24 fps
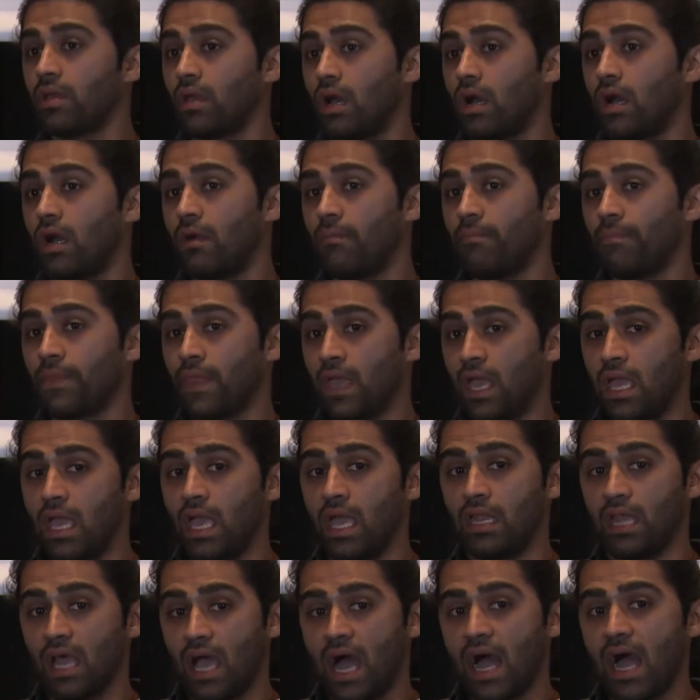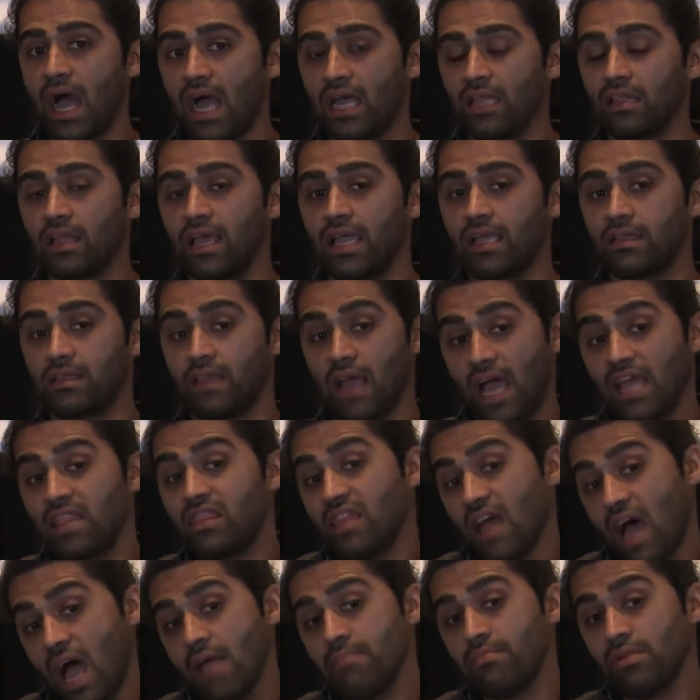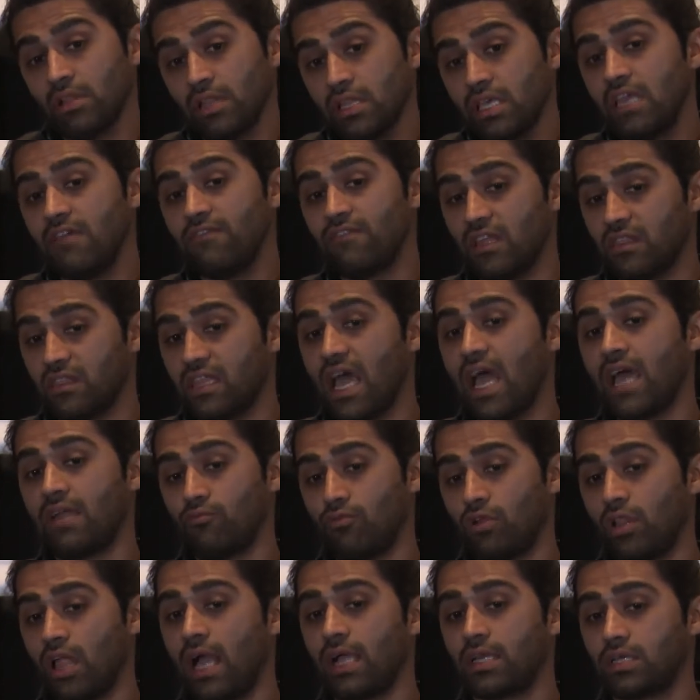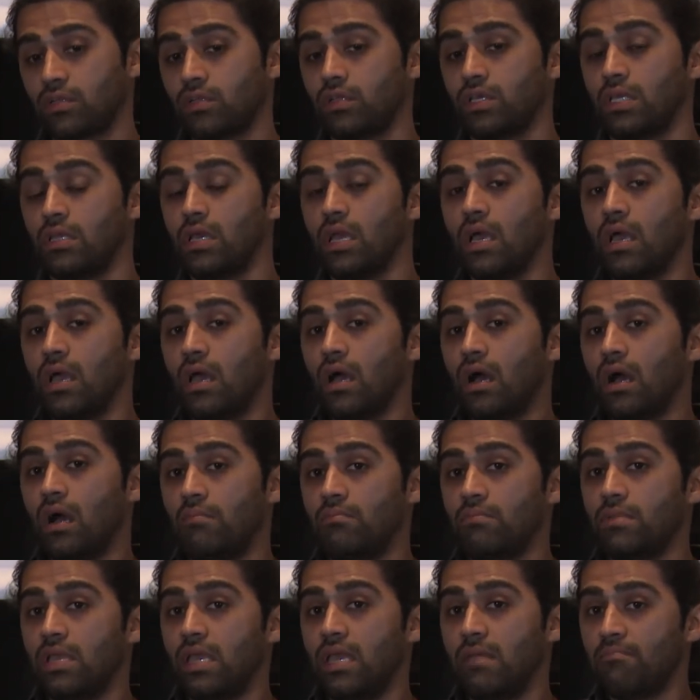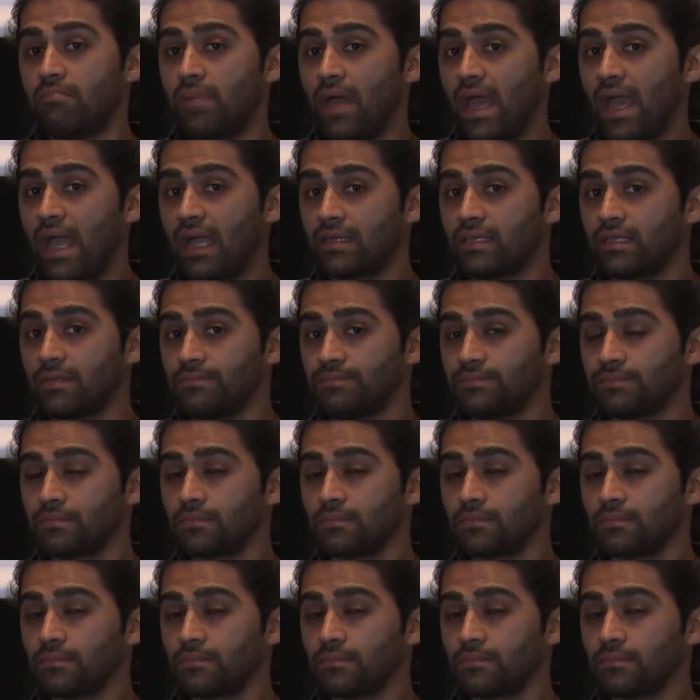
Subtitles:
I believe that will actually impact